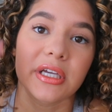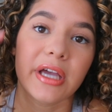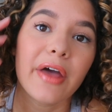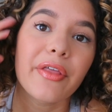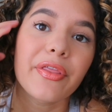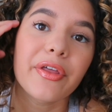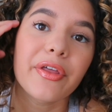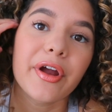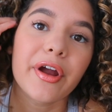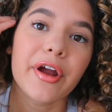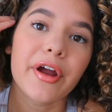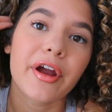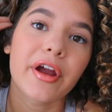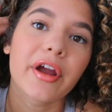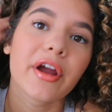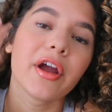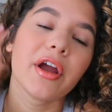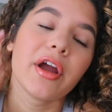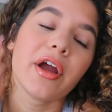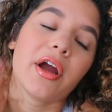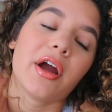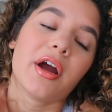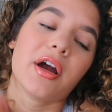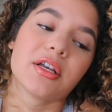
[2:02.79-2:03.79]
together.
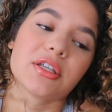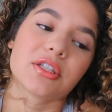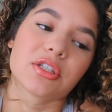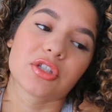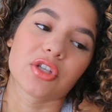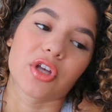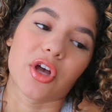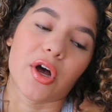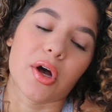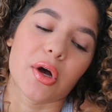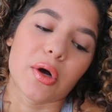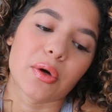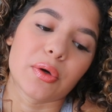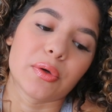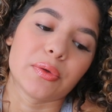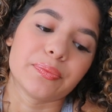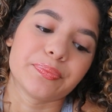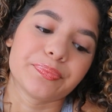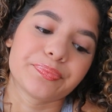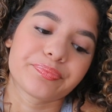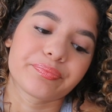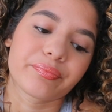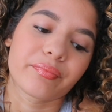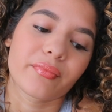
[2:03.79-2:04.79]

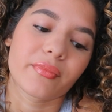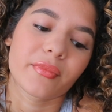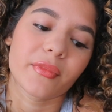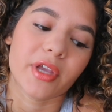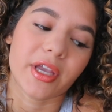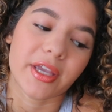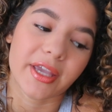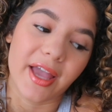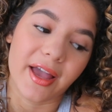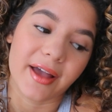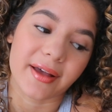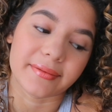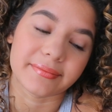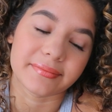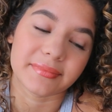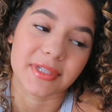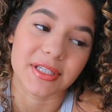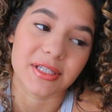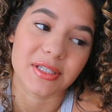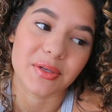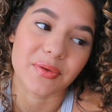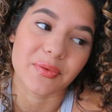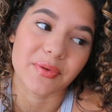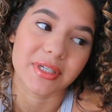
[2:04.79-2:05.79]
So yeah,
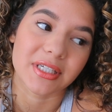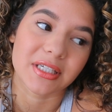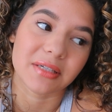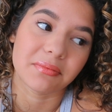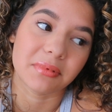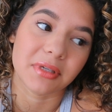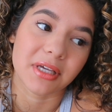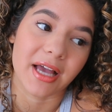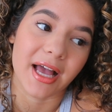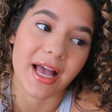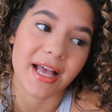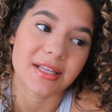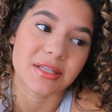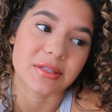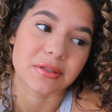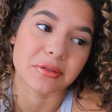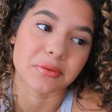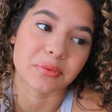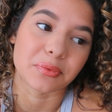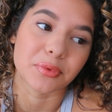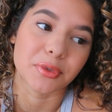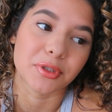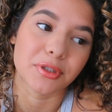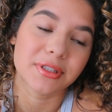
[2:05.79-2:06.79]
that's going to be a
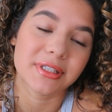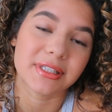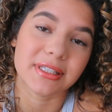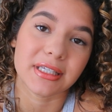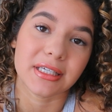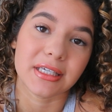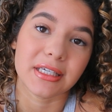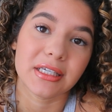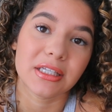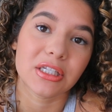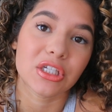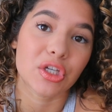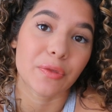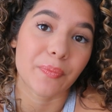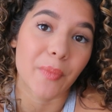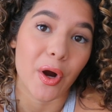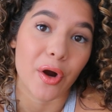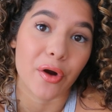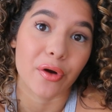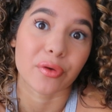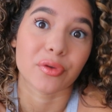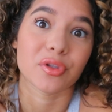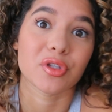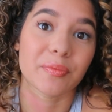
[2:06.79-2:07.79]
hassle. We'll see
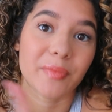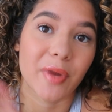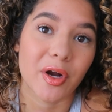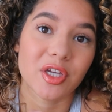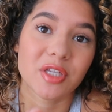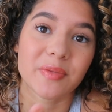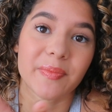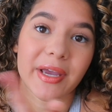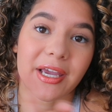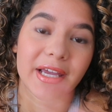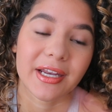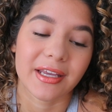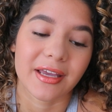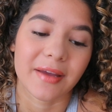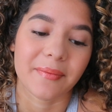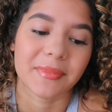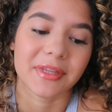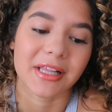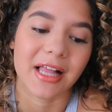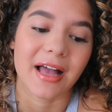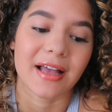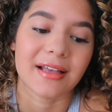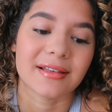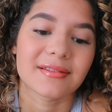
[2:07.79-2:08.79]
tomorrow. Tomorrow's my 8
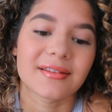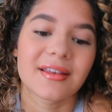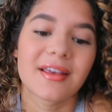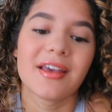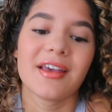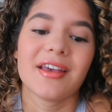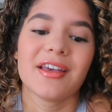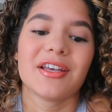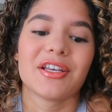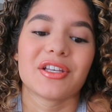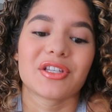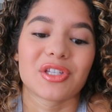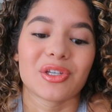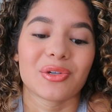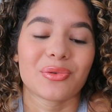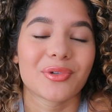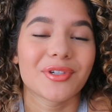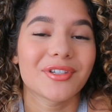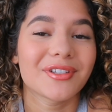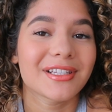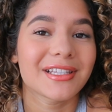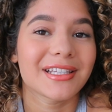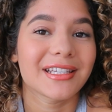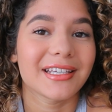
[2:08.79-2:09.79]
a.m. class, so
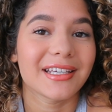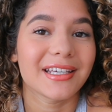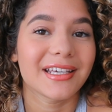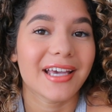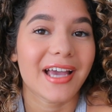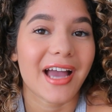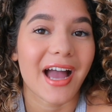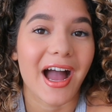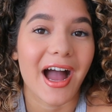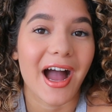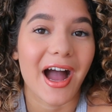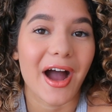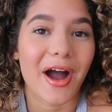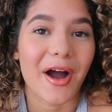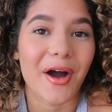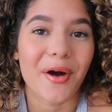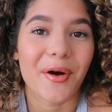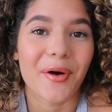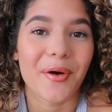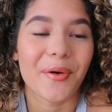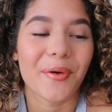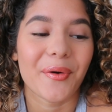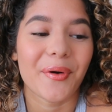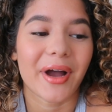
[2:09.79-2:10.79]
we'll see
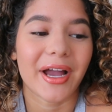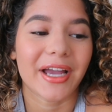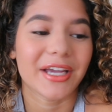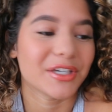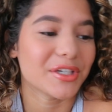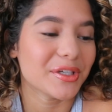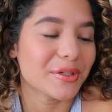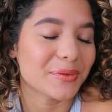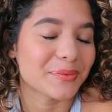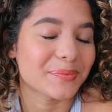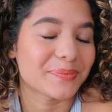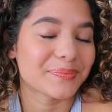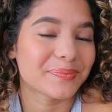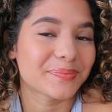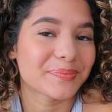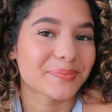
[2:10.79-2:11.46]
how I do.